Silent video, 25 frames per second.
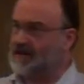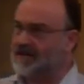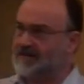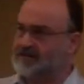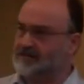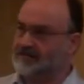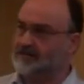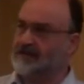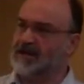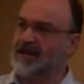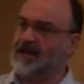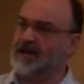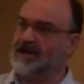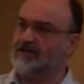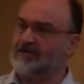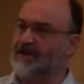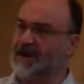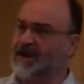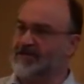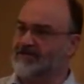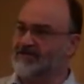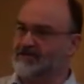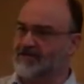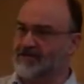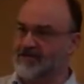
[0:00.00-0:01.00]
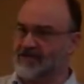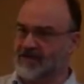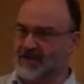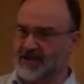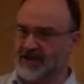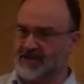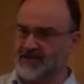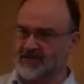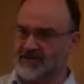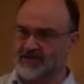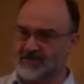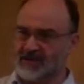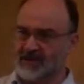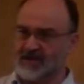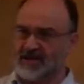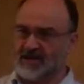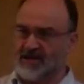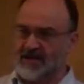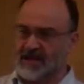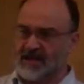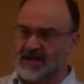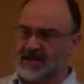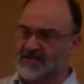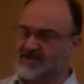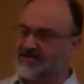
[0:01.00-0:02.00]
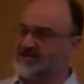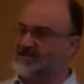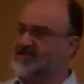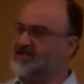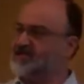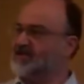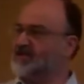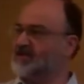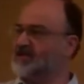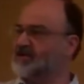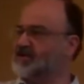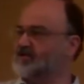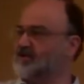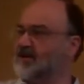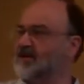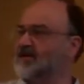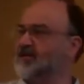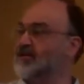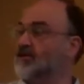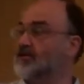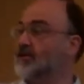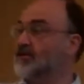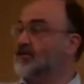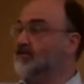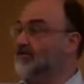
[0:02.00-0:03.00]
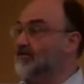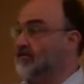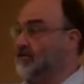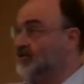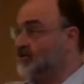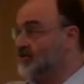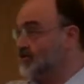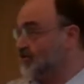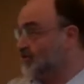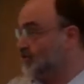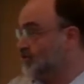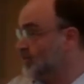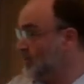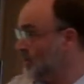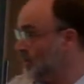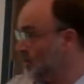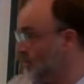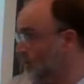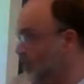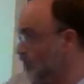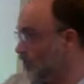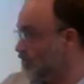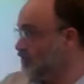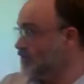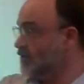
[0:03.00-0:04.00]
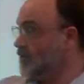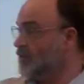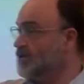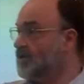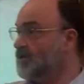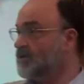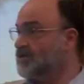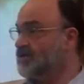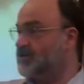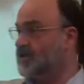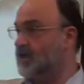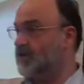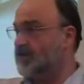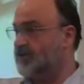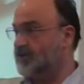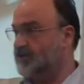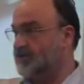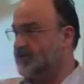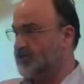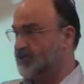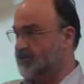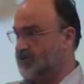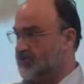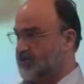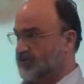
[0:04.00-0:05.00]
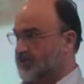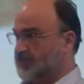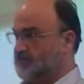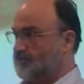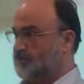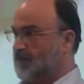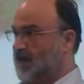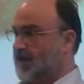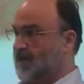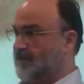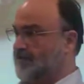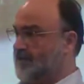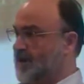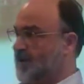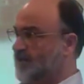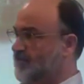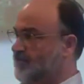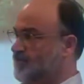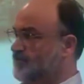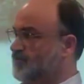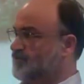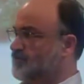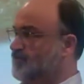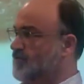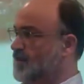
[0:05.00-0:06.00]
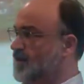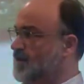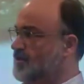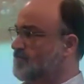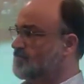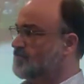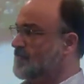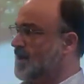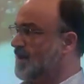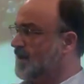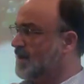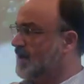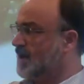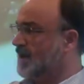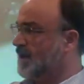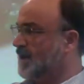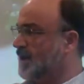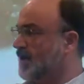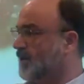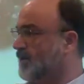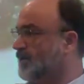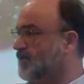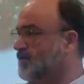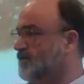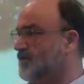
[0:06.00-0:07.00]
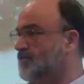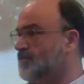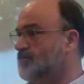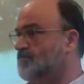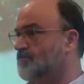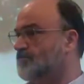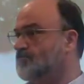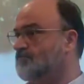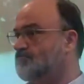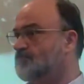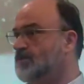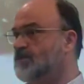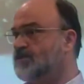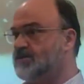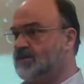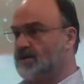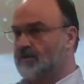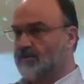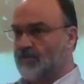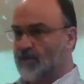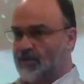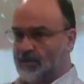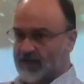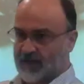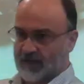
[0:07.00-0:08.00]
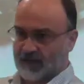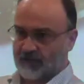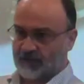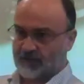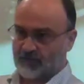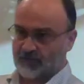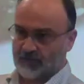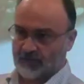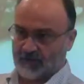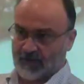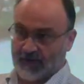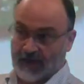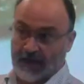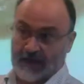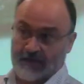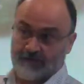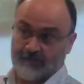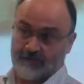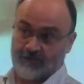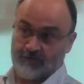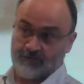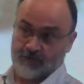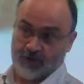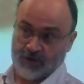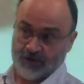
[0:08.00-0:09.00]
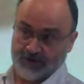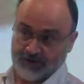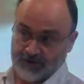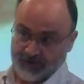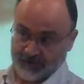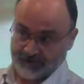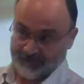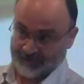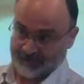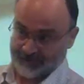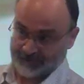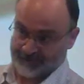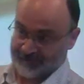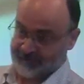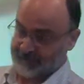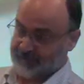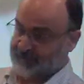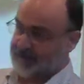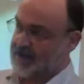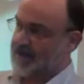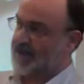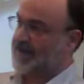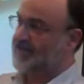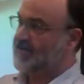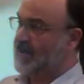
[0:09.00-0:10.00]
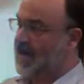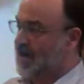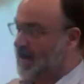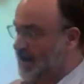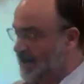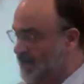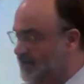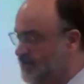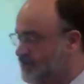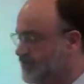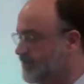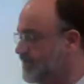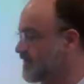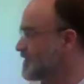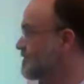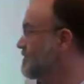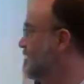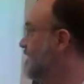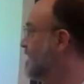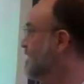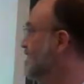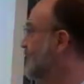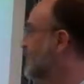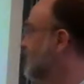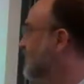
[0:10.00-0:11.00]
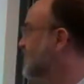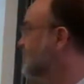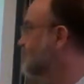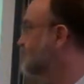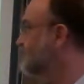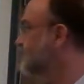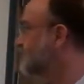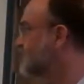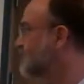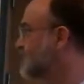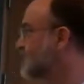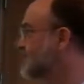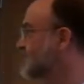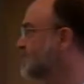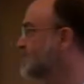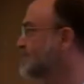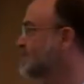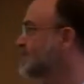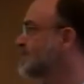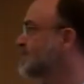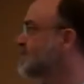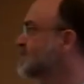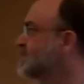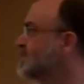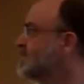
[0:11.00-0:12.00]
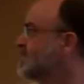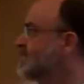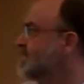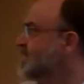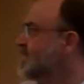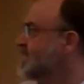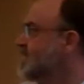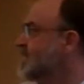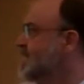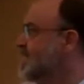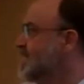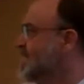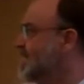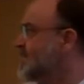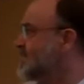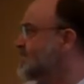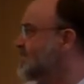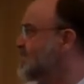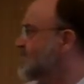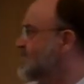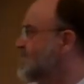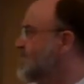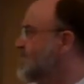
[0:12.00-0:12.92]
able to play around with this, is digital to analog conversion 2, so that you can just play around with making musical things, if you want. And that interests me a lot. And the